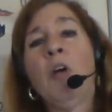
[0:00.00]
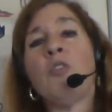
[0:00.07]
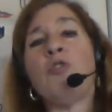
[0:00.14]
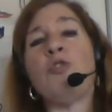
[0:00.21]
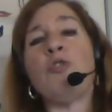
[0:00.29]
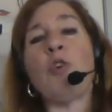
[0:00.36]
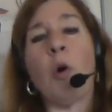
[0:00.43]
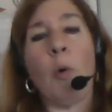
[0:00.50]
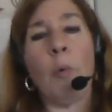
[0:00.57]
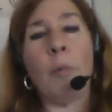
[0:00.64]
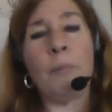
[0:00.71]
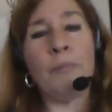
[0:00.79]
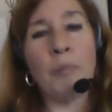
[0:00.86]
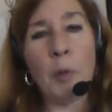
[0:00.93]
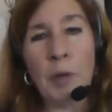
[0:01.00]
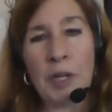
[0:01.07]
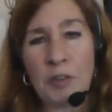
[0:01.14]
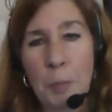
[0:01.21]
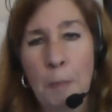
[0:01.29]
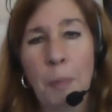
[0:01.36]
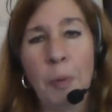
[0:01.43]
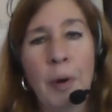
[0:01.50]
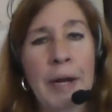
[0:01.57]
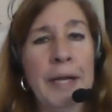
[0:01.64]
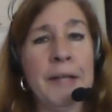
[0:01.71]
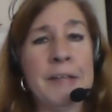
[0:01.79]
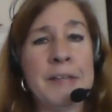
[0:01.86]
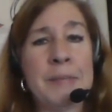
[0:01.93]
So, which
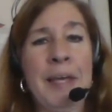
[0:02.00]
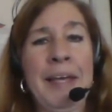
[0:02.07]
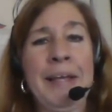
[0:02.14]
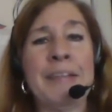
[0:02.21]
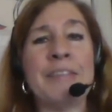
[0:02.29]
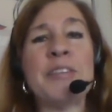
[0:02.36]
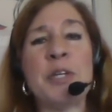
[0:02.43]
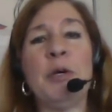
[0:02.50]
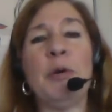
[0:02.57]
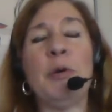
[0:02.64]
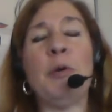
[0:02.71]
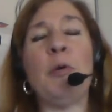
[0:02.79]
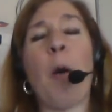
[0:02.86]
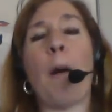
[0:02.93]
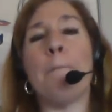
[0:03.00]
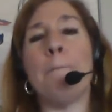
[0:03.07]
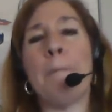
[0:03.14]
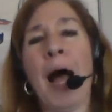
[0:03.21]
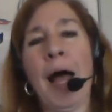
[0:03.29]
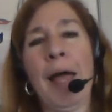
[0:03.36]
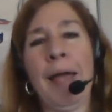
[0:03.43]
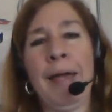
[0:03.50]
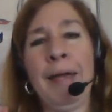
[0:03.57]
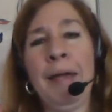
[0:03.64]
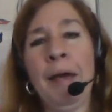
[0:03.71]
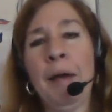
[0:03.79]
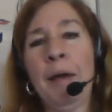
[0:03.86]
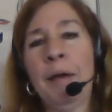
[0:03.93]
brings me to my
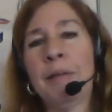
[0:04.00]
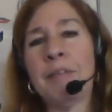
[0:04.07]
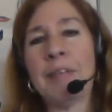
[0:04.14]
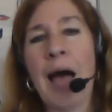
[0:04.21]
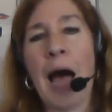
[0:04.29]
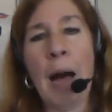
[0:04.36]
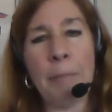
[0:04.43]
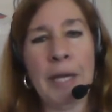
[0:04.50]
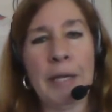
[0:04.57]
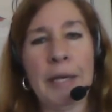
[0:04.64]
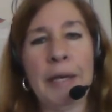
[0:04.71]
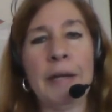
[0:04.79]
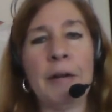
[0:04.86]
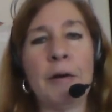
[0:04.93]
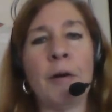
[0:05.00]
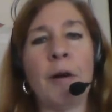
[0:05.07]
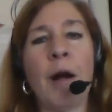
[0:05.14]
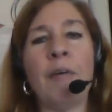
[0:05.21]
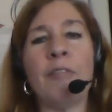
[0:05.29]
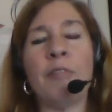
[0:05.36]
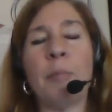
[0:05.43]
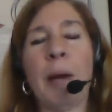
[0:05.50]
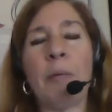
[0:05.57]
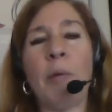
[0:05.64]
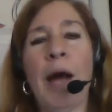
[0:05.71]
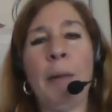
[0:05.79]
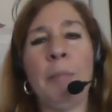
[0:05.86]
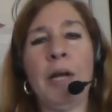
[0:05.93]
topic here of my
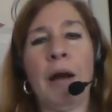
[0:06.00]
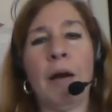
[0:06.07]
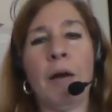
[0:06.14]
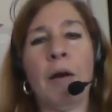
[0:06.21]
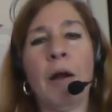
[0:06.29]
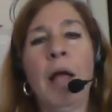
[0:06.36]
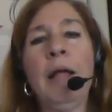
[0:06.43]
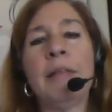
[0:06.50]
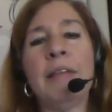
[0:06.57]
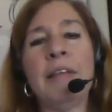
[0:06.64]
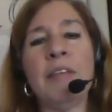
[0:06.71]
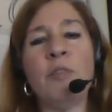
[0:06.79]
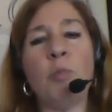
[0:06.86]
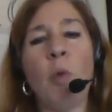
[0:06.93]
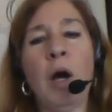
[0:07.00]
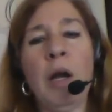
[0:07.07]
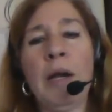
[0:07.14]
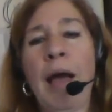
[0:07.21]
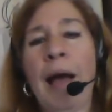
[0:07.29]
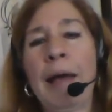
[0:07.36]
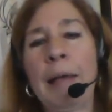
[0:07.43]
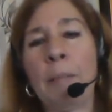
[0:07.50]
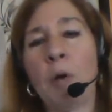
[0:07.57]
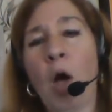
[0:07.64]
webinar. This one I am